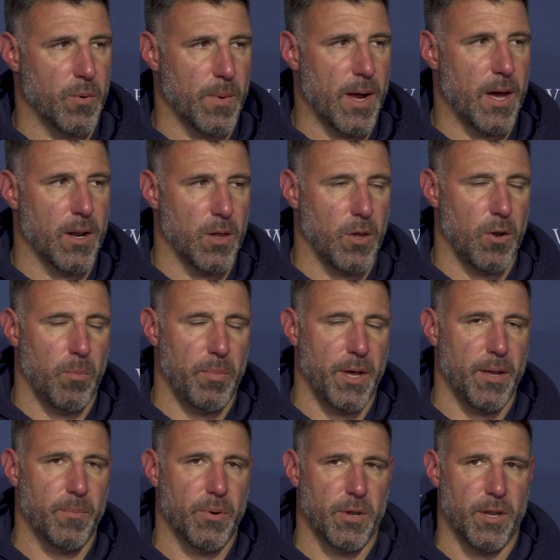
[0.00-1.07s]
around a little
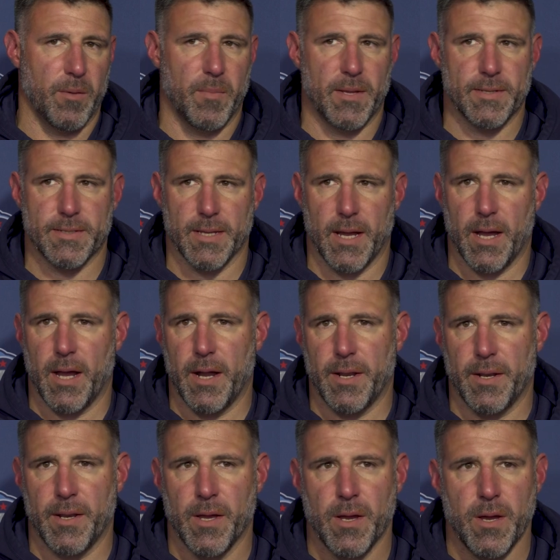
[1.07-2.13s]
bit, put him
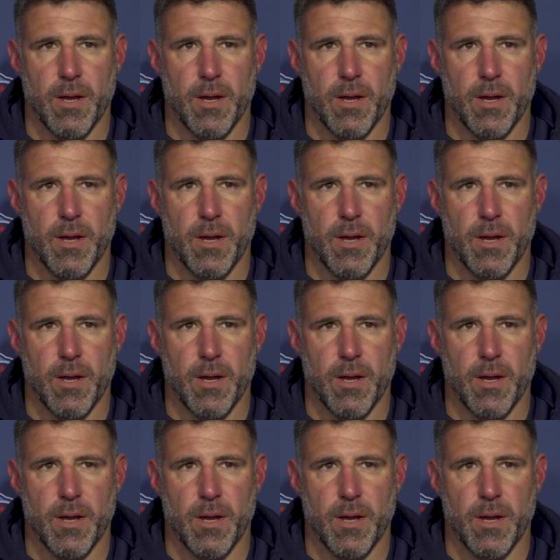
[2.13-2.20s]
inside, and